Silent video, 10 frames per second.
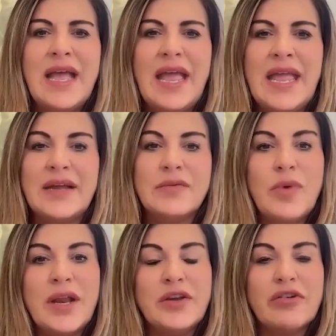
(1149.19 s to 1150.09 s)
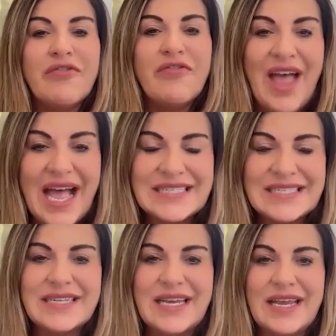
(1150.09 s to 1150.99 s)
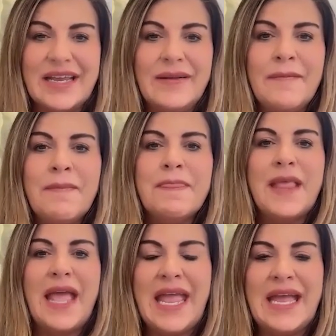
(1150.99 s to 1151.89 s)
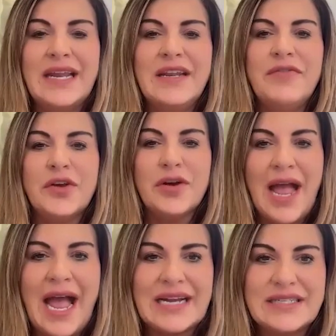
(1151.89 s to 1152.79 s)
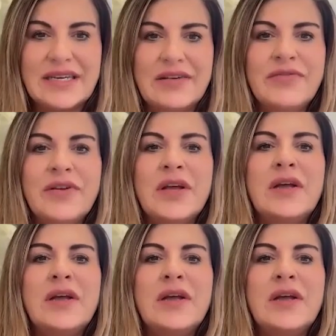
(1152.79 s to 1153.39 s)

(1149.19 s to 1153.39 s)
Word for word: And when you're fasting, and if you're active,